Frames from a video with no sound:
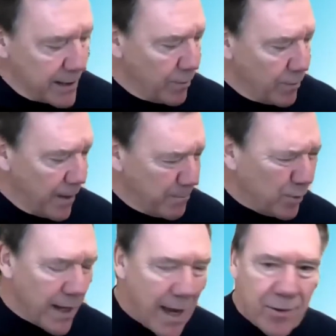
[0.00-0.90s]
if I build a
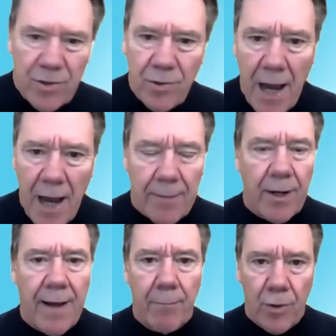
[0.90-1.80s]
house too tight, I'm going to have
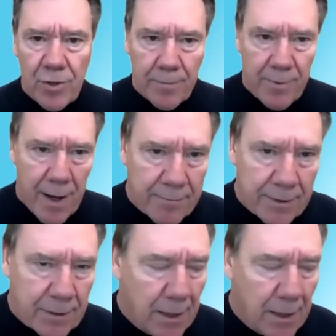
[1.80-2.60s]
moisture problems.